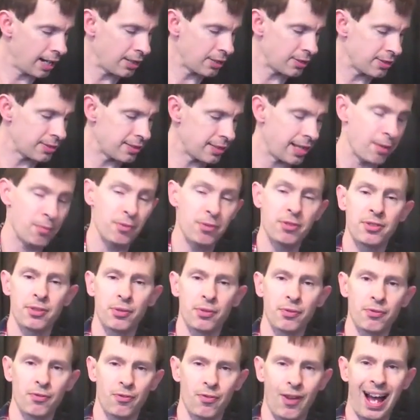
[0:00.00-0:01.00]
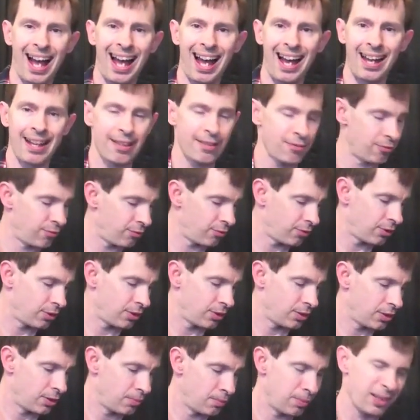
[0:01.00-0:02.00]
I us just say I'm in zone 5.
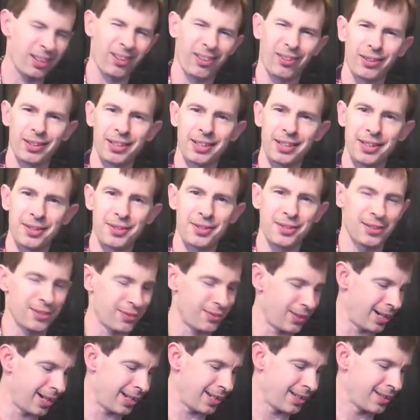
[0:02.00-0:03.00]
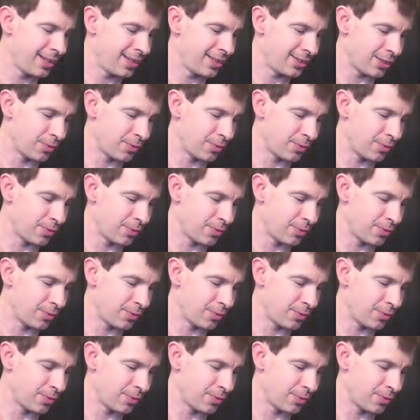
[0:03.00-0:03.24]
Be a little easier, right?